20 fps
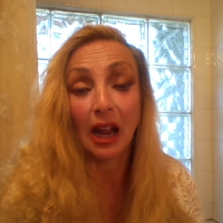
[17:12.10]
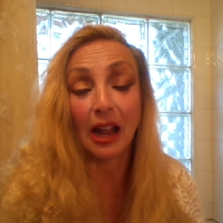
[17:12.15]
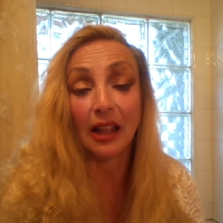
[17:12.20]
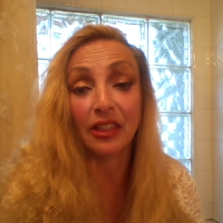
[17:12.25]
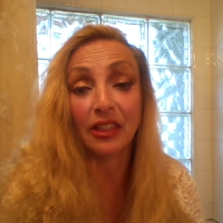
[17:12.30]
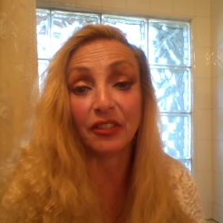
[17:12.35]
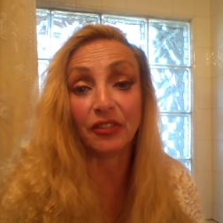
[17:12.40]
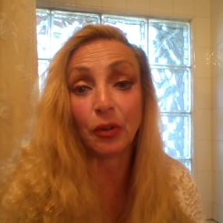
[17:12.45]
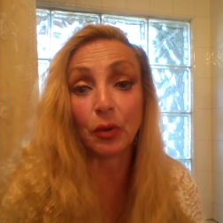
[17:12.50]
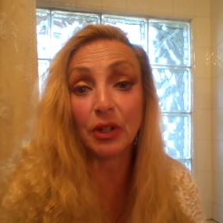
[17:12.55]

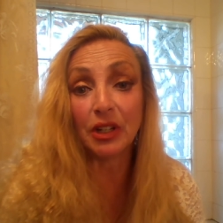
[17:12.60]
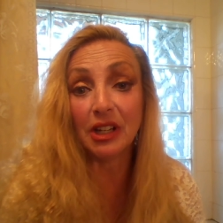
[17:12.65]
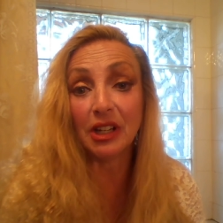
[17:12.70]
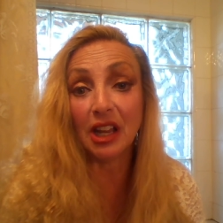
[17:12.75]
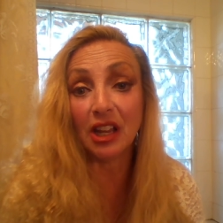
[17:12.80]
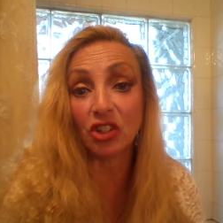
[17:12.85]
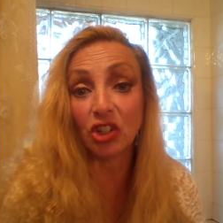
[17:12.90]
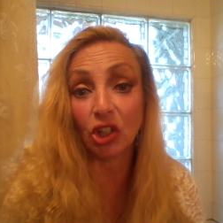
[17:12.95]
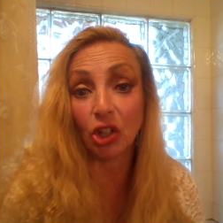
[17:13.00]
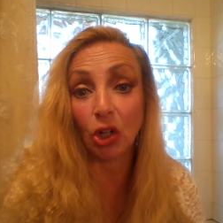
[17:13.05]
And the
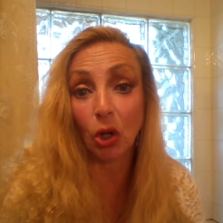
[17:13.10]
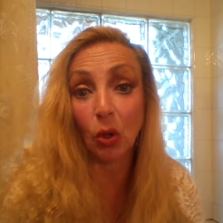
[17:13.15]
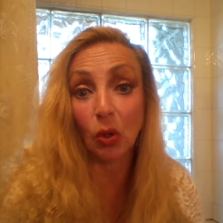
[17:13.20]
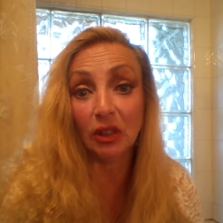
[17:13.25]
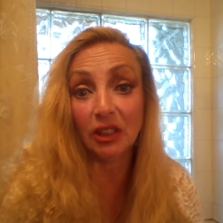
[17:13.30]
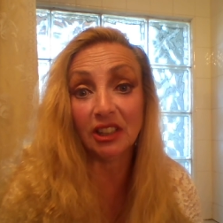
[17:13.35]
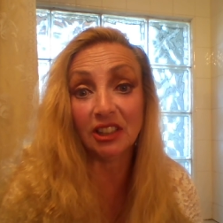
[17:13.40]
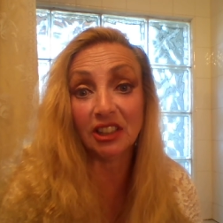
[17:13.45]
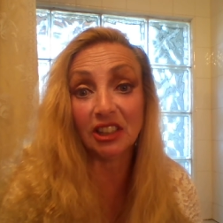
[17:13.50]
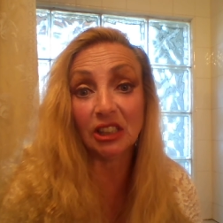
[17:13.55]
forty-nation
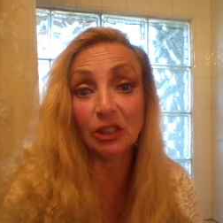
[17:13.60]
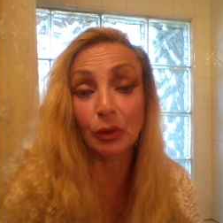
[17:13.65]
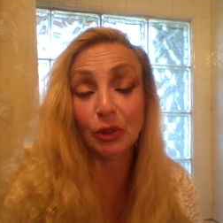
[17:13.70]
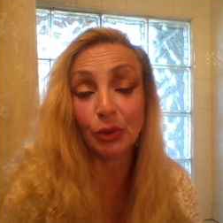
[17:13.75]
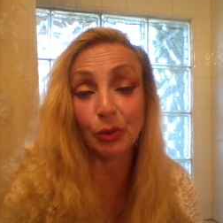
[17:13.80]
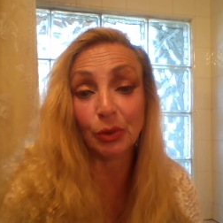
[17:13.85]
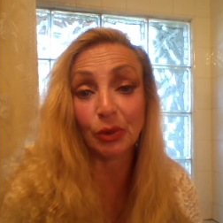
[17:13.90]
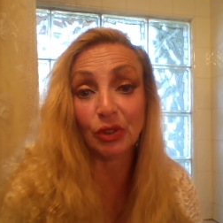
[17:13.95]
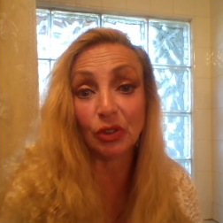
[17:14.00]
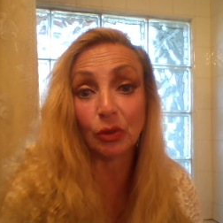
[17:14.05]
coalition,
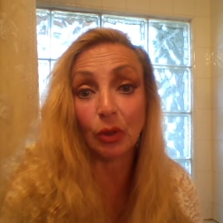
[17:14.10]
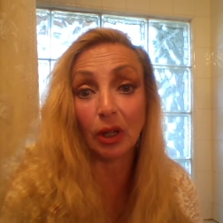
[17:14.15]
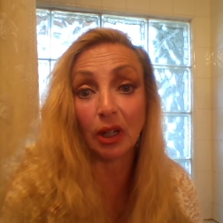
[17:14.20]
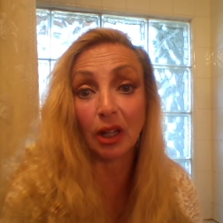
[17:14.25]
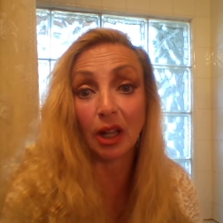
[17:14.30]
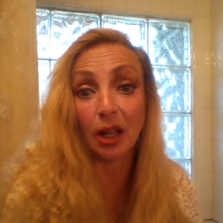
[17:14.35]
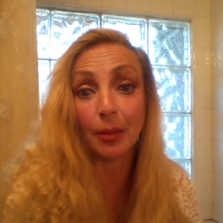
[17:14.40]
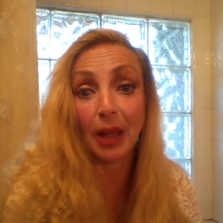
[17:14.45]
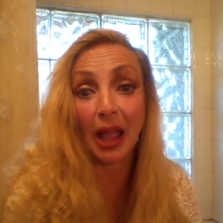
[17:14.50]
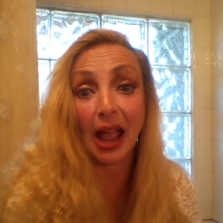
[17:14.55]
which was
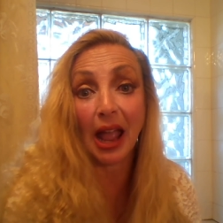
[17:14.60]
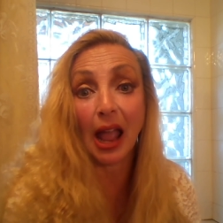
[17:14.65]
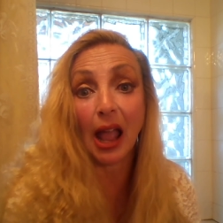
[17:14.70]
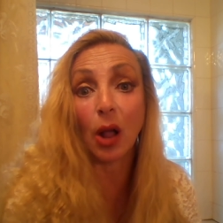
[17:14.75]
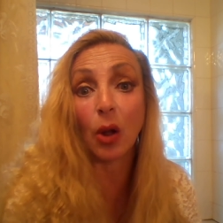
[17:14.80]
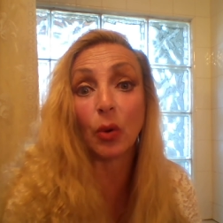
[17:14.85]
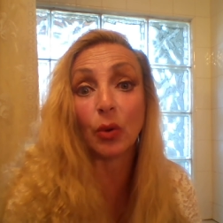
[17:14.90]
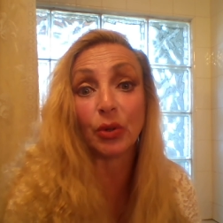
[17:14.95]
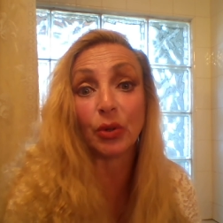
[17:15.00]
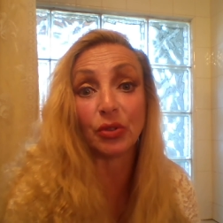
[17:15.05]
struck up
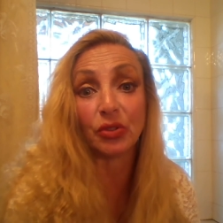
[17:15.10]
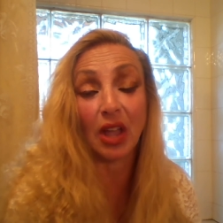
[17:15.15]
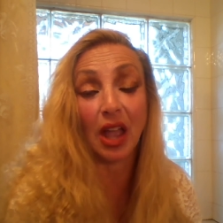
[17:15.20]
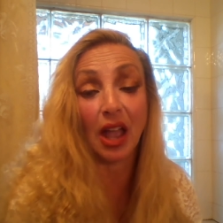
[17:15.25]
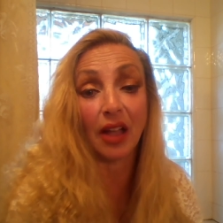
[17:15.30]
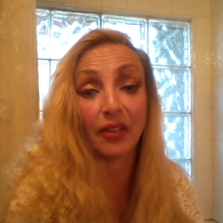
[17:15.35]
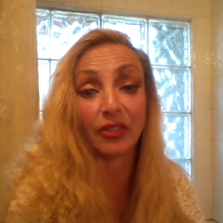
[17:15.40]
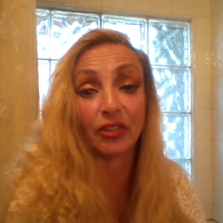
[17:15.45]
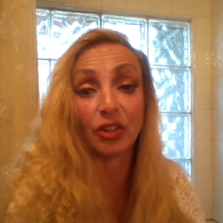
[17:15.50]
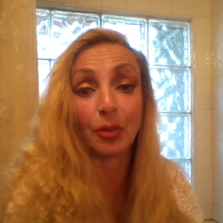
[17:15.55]
hours
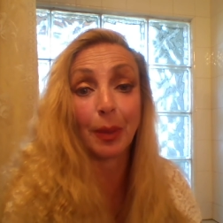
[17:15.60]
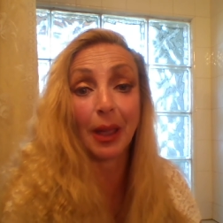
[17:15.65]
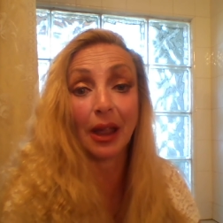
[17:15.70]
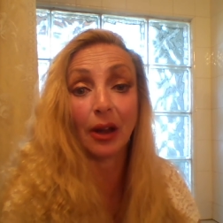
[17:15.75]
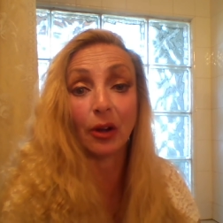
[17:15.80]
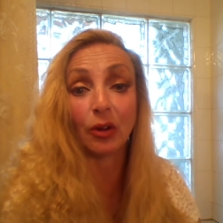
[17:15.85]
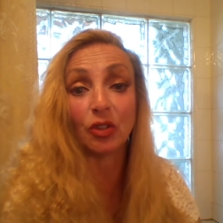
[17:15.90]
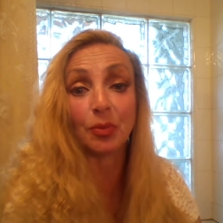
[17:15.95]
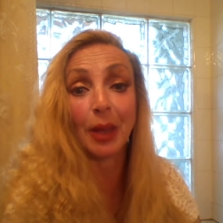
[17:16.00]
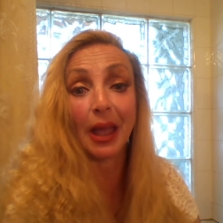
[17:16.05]
after the
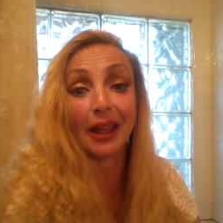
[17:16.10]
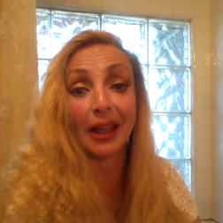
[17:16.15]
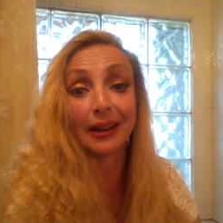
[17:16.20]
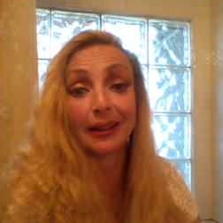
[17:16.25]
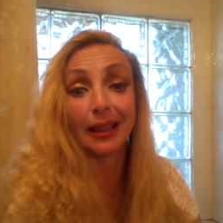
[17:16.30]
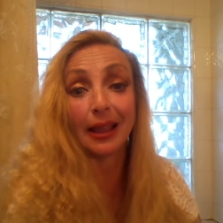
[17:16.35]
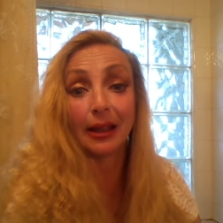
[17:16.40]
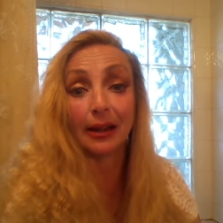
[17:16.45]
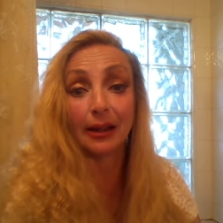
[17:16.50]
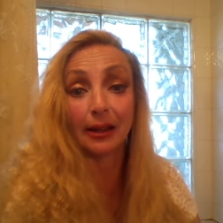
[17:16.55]
Paris
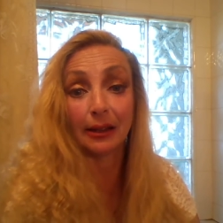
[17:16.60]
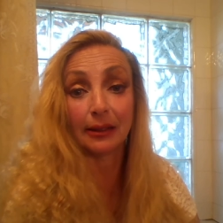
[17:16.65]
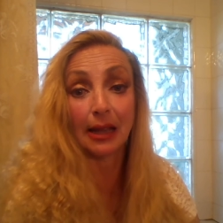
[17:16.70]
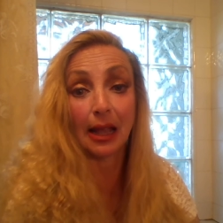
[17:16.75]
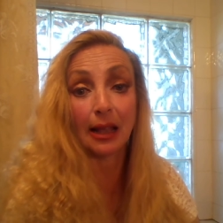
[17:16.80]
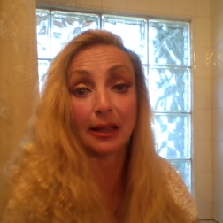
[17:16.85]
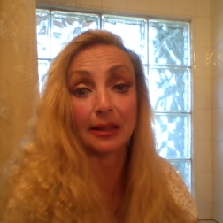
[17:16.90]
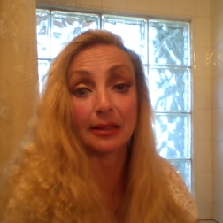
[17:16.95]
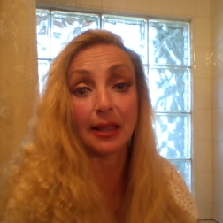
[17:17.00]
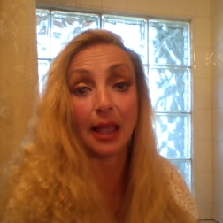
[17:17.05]
Bataclan
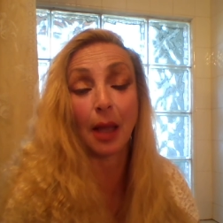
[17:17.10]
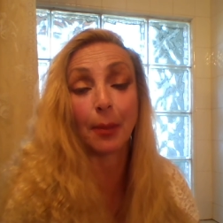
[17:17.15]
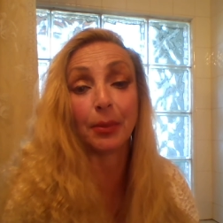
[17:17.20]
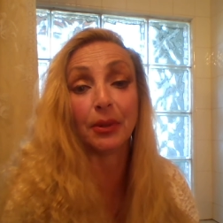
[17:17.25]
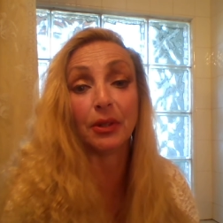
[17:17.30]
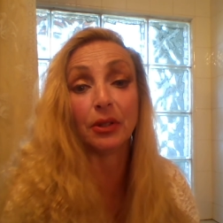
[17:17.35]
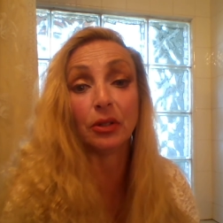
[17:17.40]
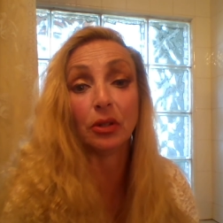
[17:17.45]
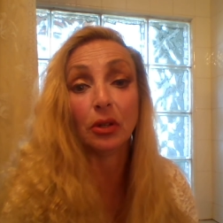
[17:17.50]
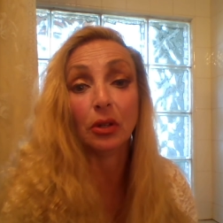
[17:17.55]
attacks
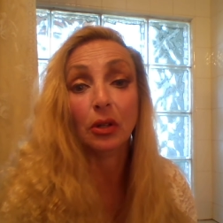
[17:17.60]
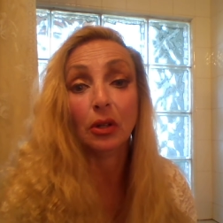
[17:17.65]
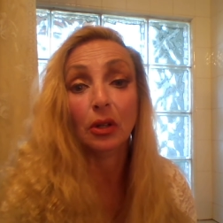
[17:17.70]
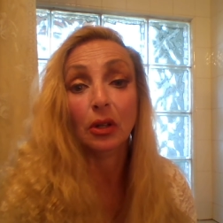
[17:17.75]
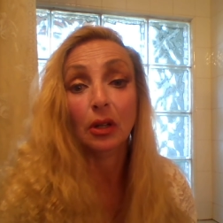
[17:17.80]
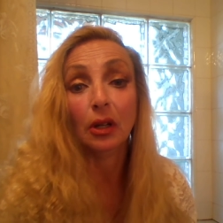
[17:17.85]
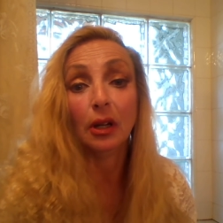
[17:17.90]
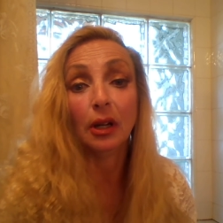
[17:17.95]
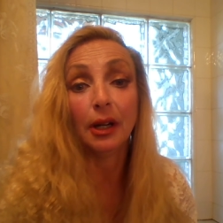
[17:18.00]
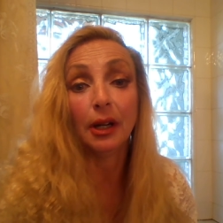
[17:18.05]
happened,
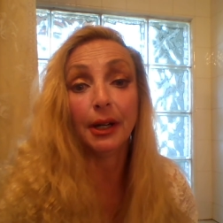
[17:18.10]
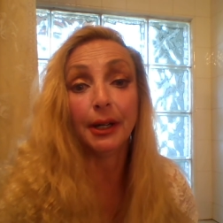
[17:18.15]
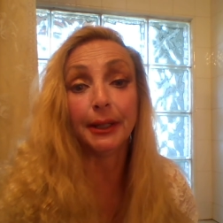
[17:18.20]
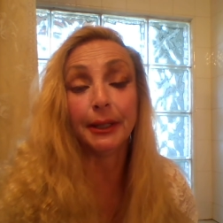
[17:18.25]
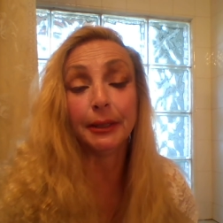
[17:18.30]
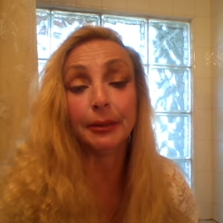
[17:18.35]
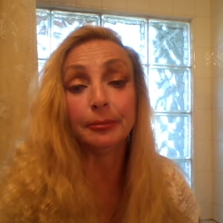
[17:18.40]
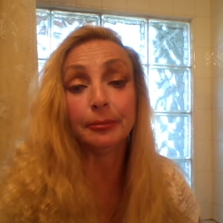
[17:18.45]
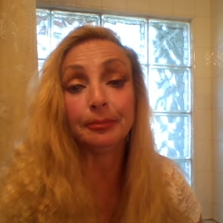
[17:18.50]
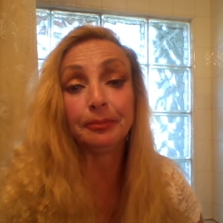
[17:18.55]

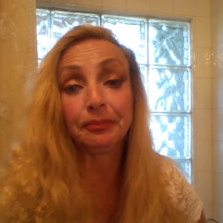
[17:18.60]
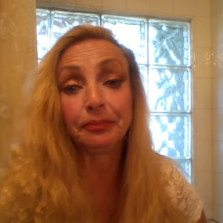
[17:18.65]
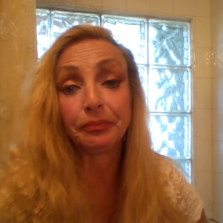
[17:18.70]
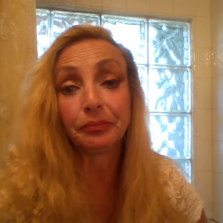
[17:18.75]
um,